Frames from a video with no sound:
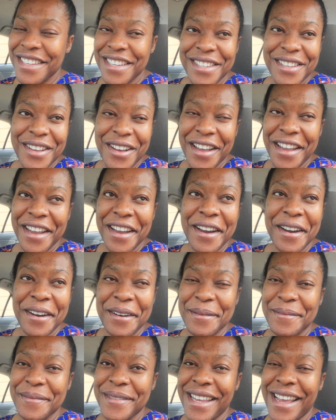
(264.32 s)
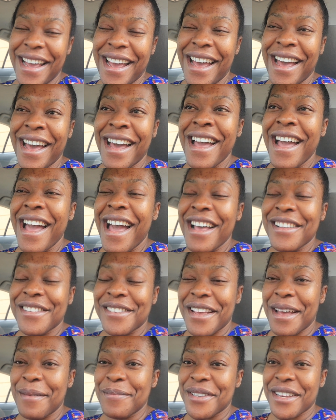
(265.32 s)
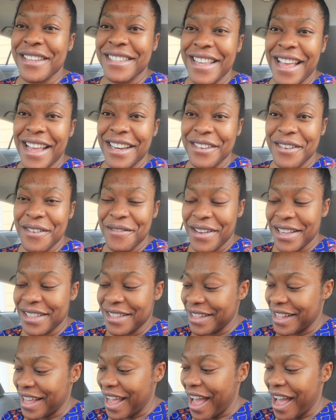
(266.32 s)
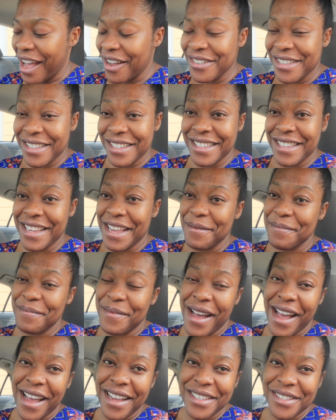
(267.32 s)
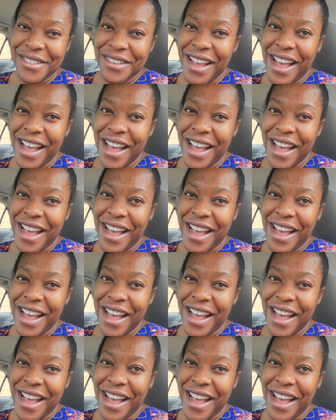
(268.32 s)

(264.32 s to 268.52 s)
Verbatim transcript: and she's going home yeah so I'm just heading over to the house to say bye